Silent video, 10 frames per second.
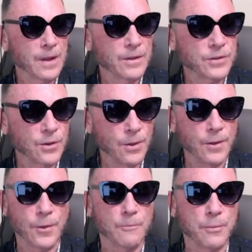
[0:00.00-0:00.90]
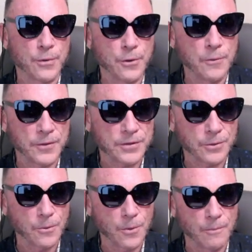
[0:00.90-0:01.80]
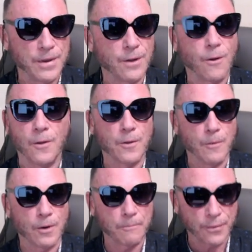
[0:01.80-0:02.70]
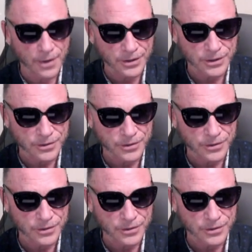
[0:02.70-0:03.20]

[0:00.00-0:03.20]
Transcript: so that the proofs will be all the more precious